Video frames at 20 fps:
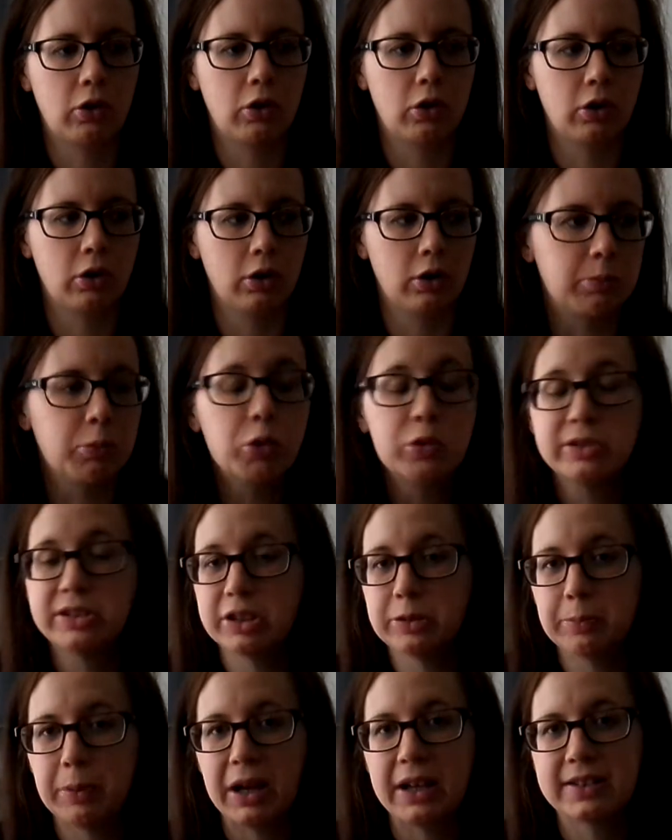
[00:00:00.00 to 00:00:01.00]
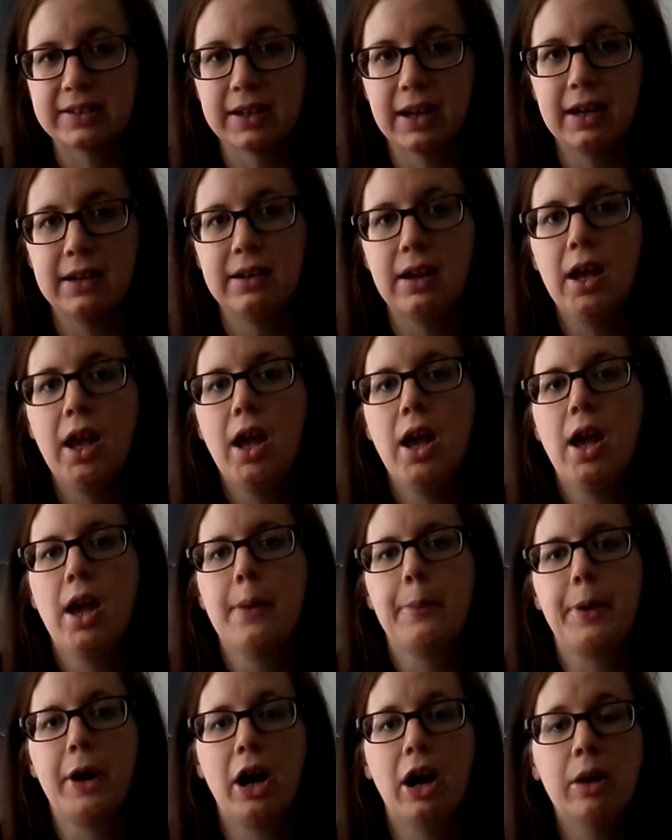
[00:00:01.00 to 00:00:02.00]
or Moses basket
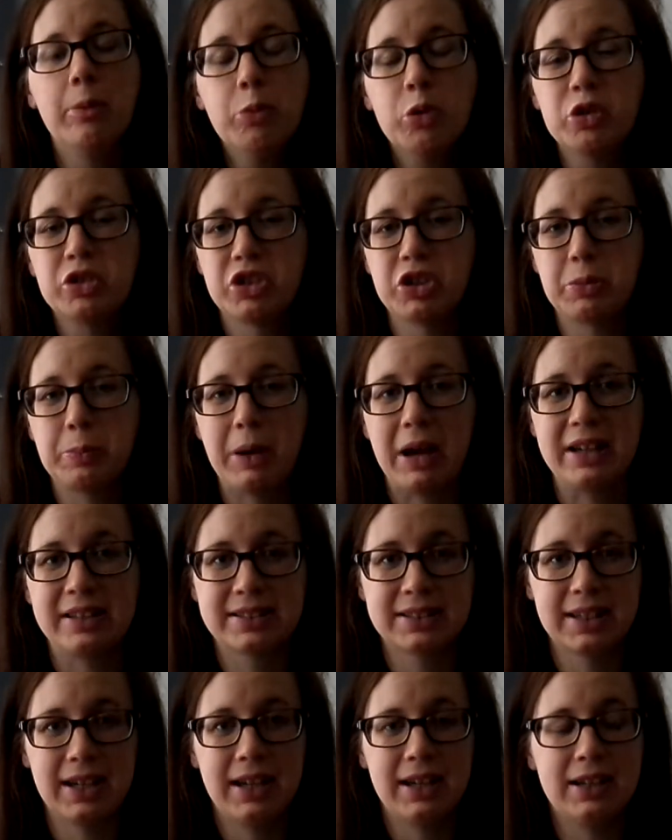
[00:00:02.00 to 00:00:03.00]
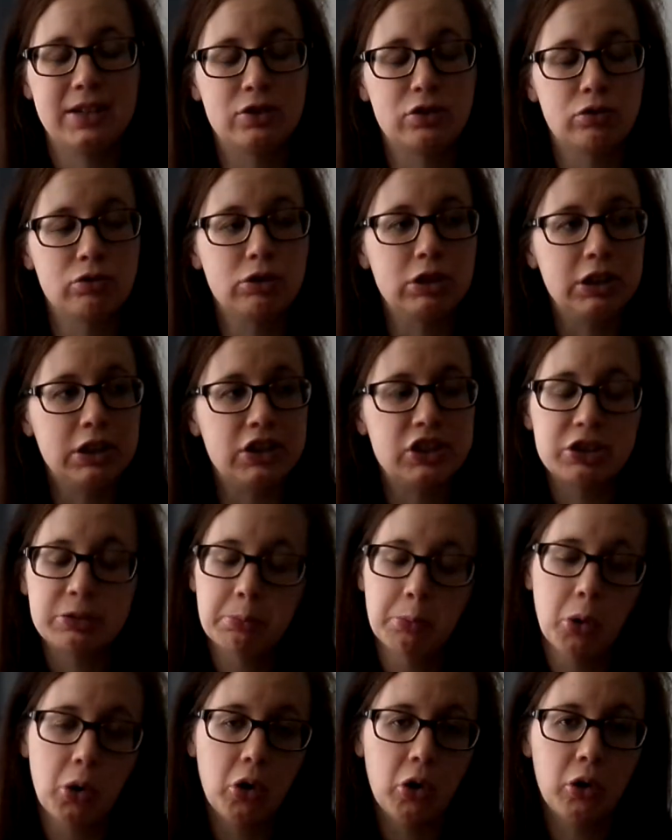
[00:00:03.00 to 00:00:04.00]
but our Moses basket is really
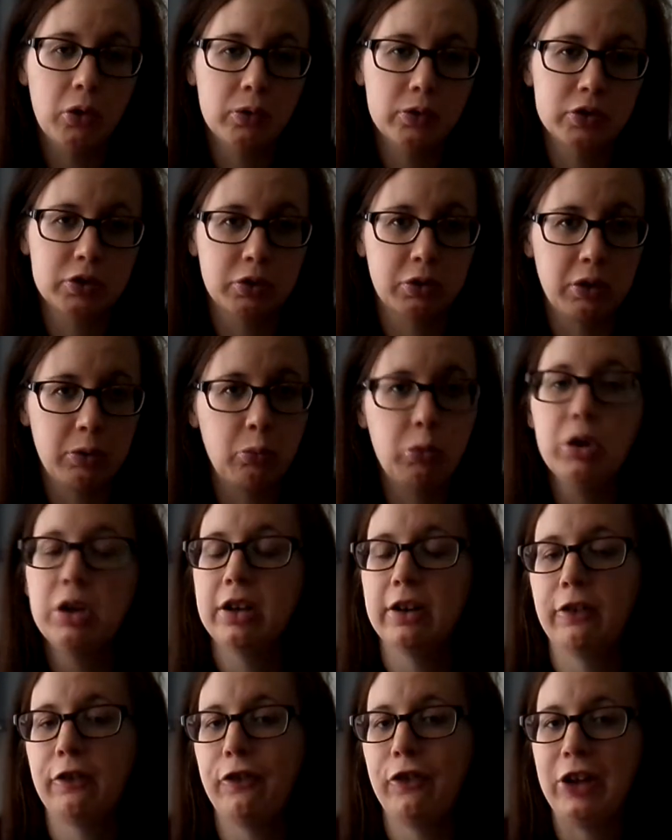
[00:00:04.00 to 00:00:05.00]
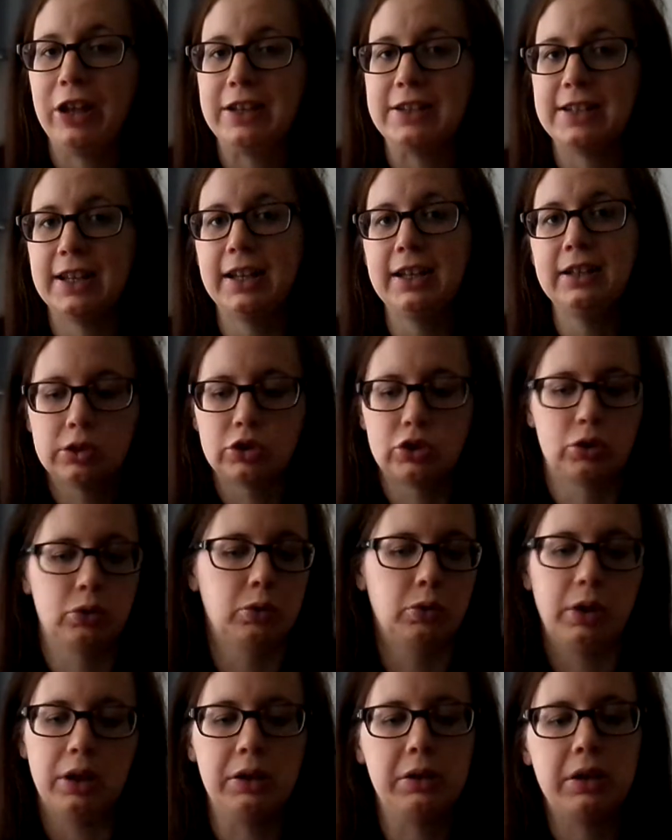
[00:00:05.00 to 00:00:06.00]
small so it wouldn't have fitted in
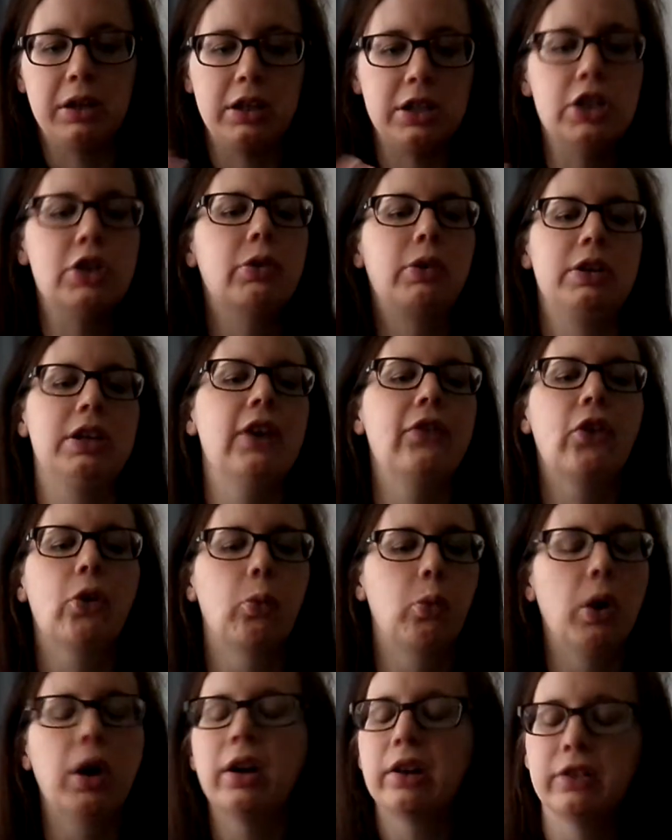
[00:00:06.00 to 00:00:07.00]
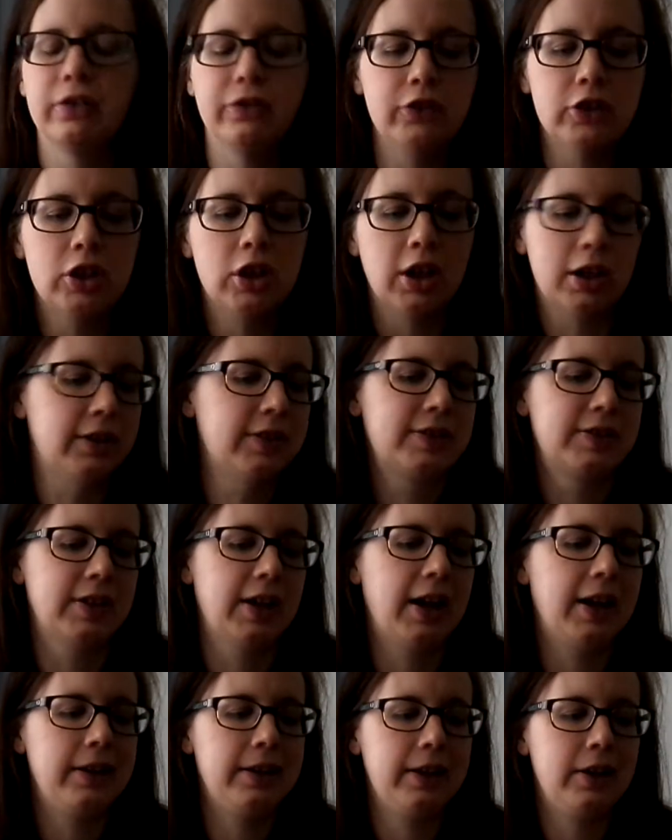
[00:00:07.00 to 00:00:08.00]
so it, you know it never worked for us
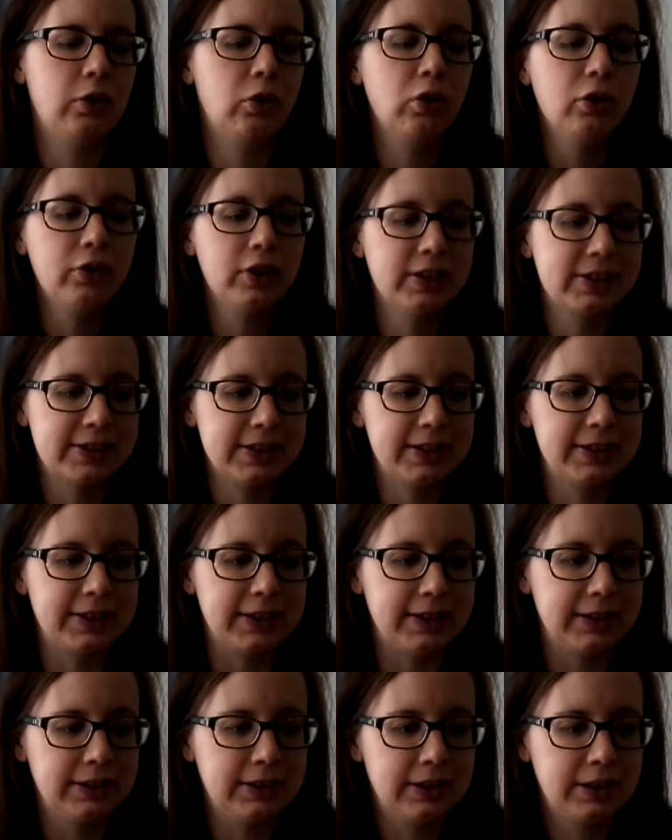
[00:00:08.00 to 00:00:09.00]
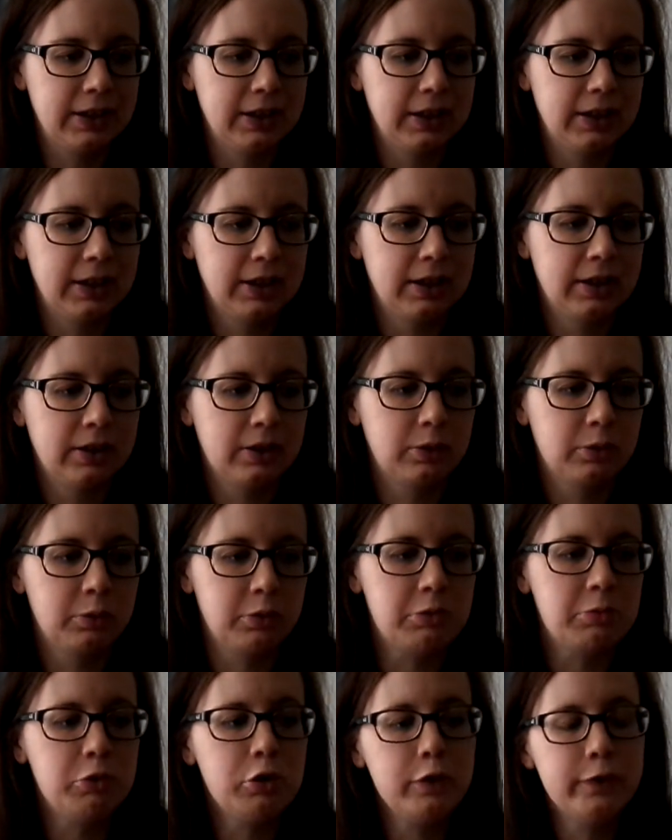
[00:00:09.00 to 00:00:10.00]
and then all of a sudden
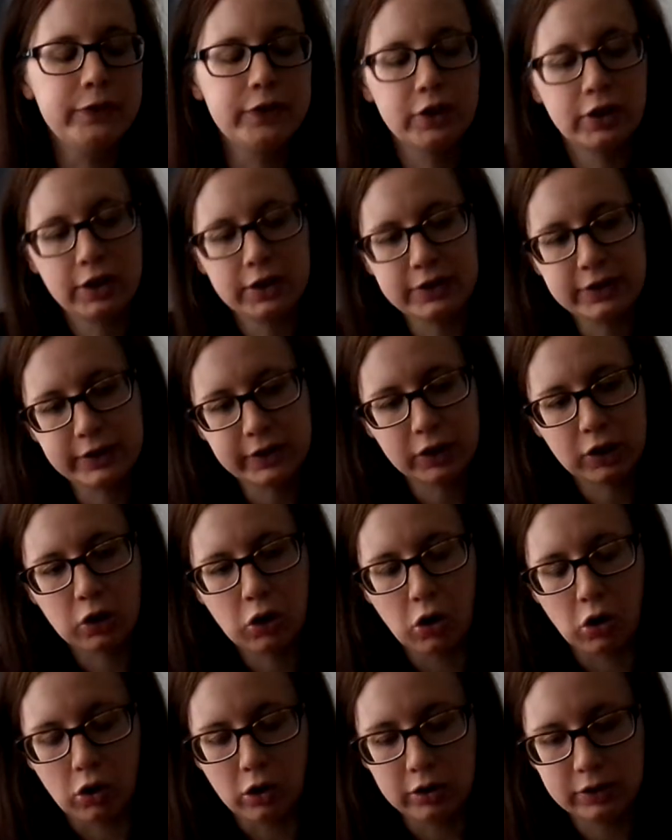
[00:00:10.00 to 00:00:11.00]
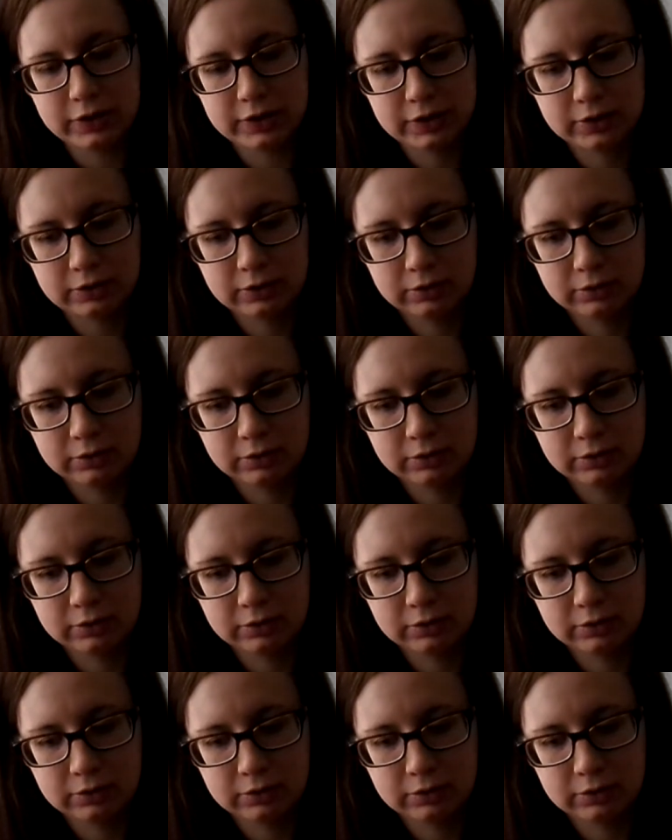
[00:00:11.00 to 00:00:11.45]
we moved her into the cot